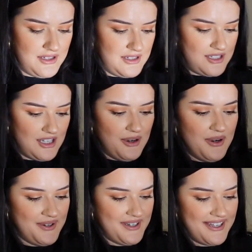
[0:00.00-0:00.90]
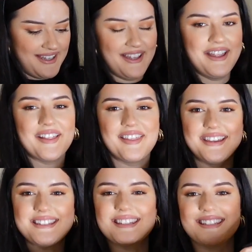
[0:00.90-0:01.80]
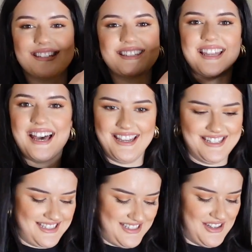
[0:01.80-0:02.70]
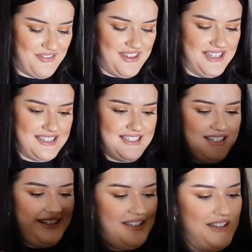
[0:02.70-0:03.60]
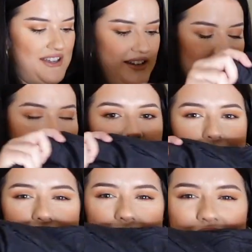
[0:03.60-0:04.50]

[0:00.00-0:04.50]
So, this is the size of this coat.